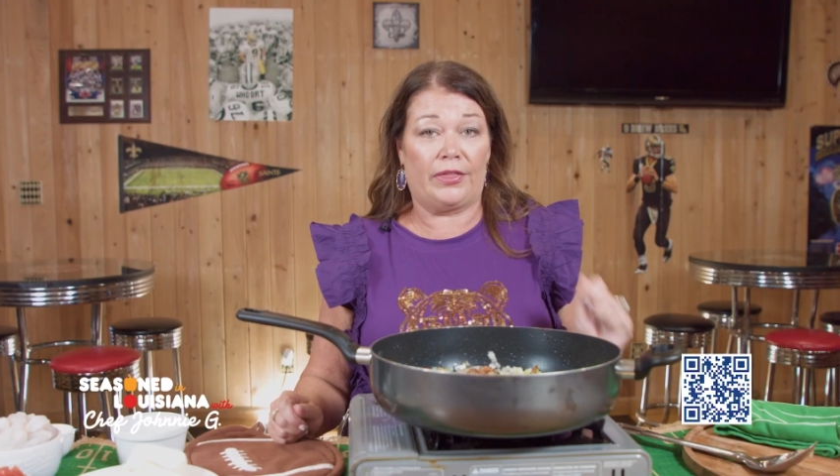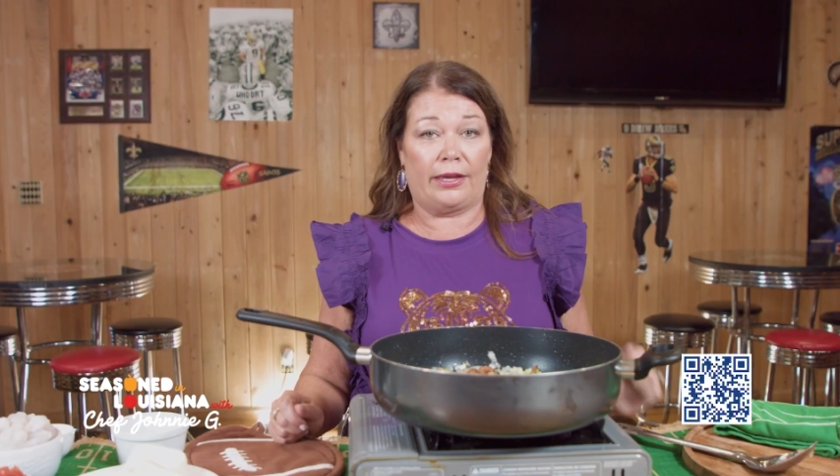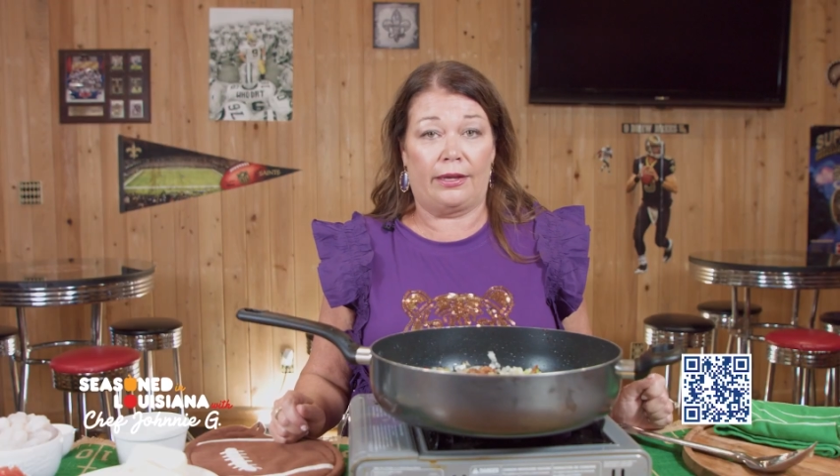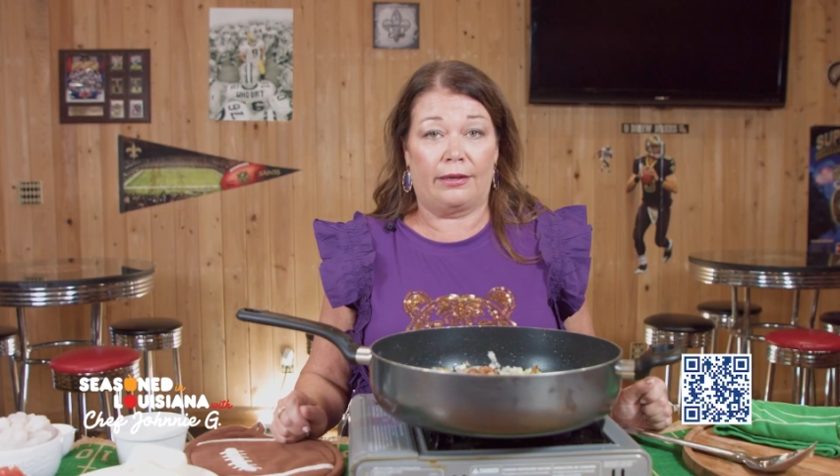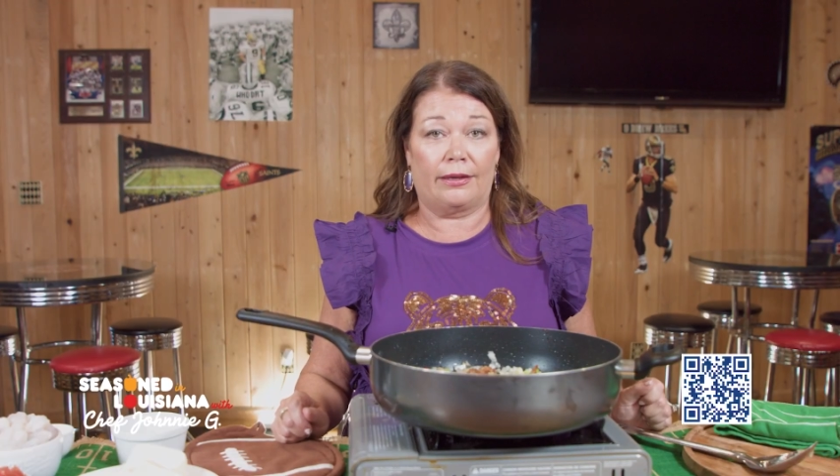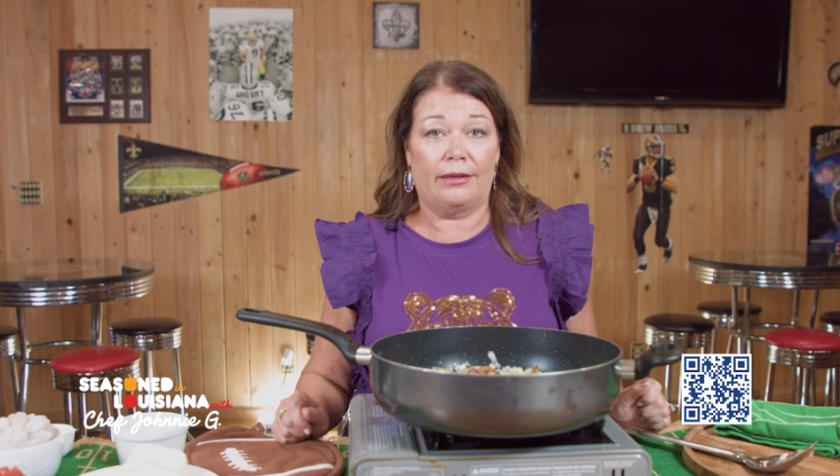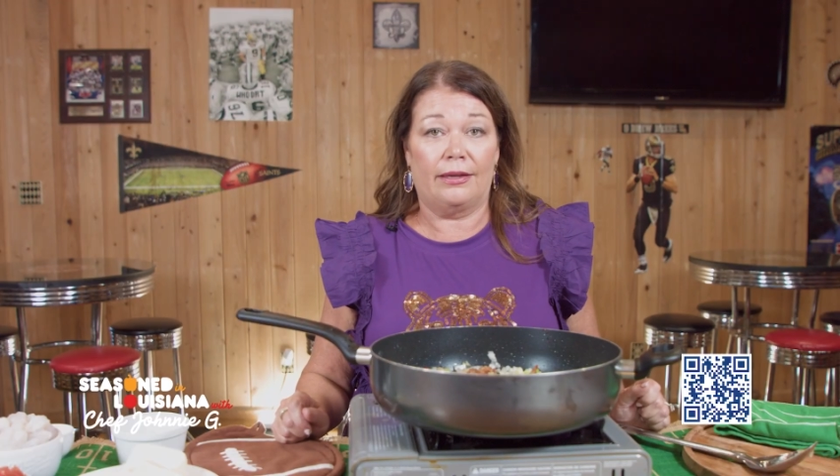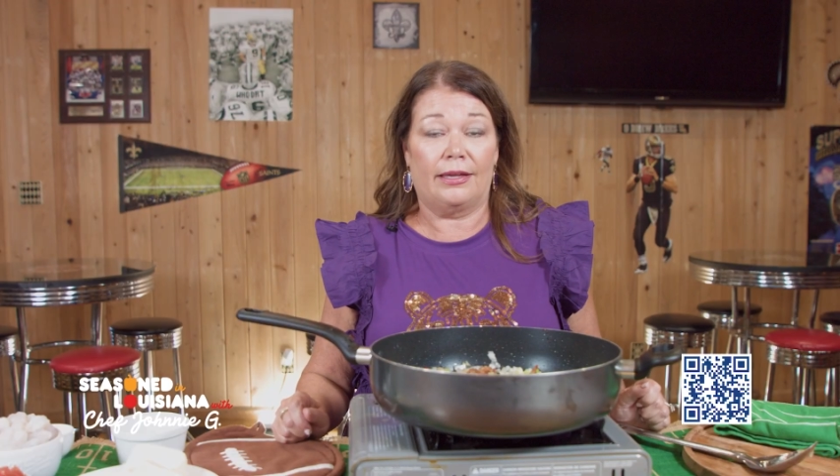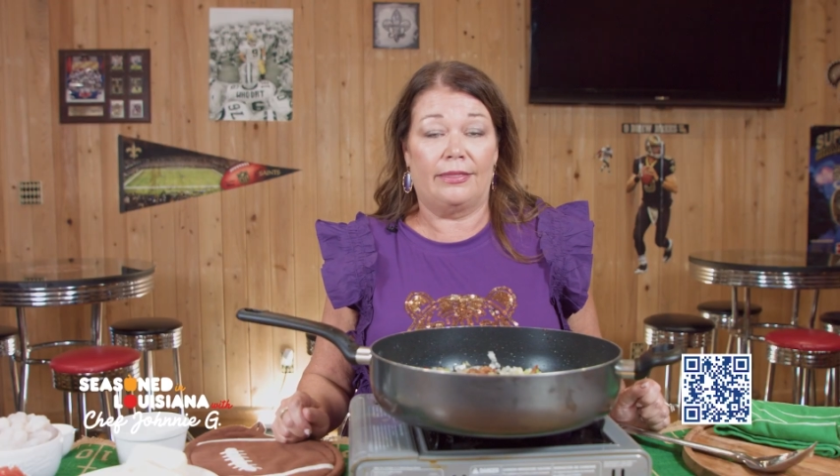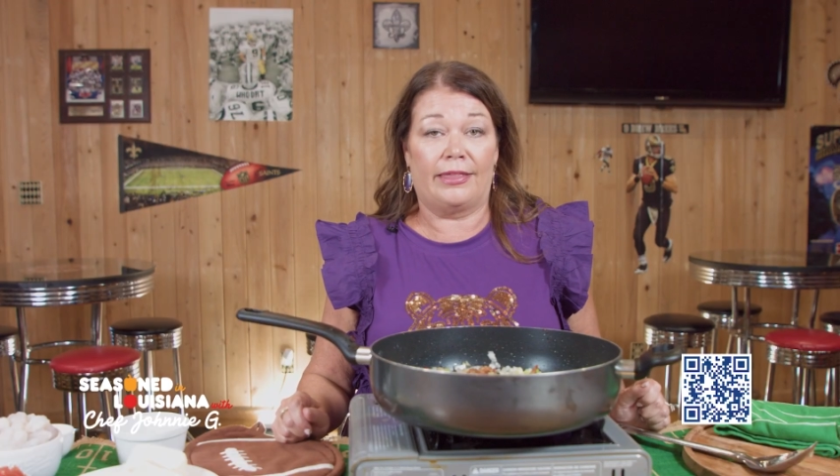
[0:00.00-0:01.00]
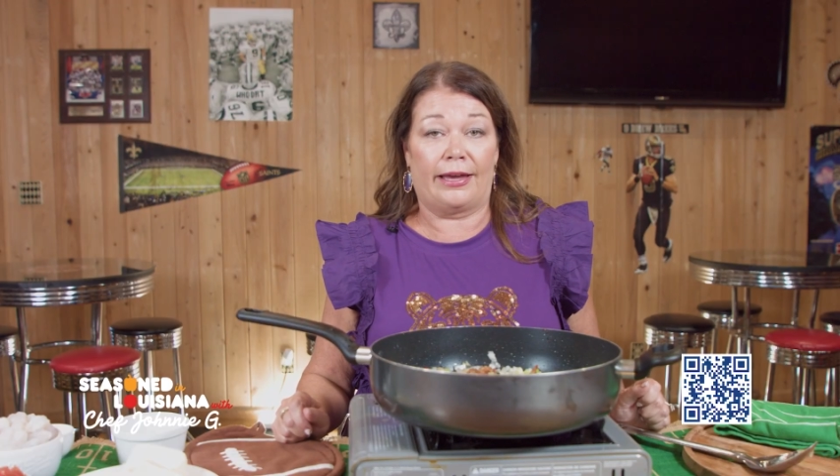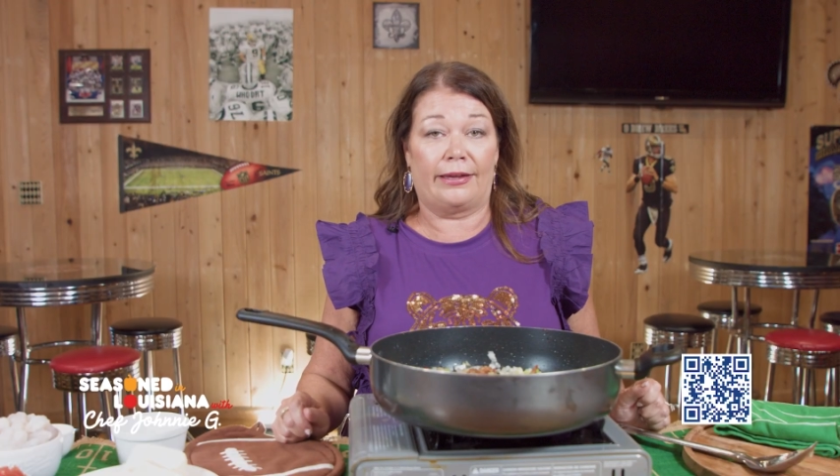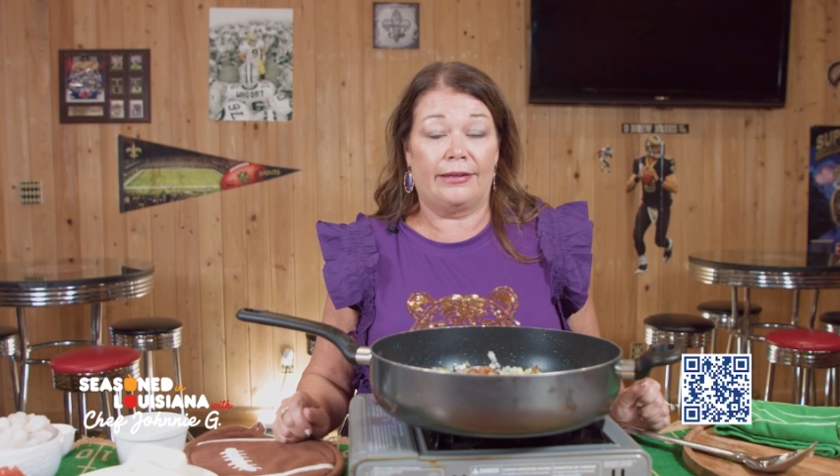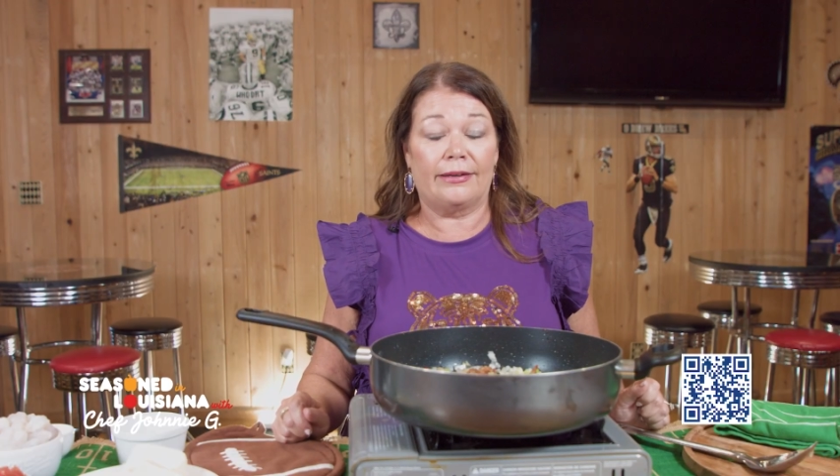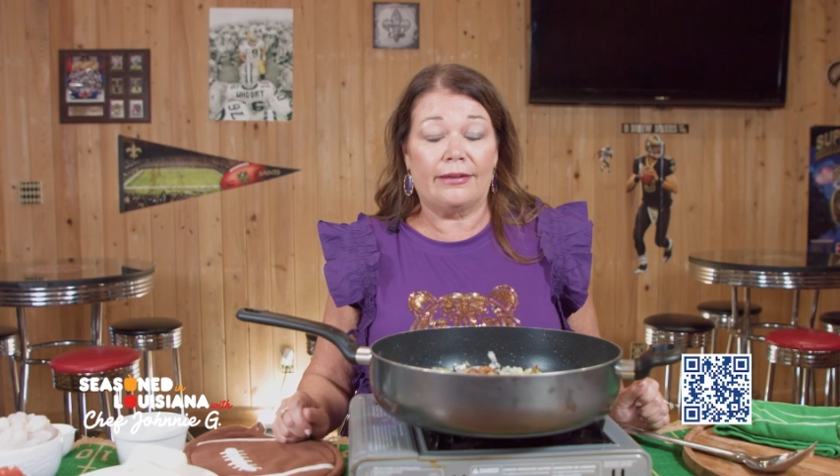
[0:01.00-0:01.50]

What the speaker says: thing that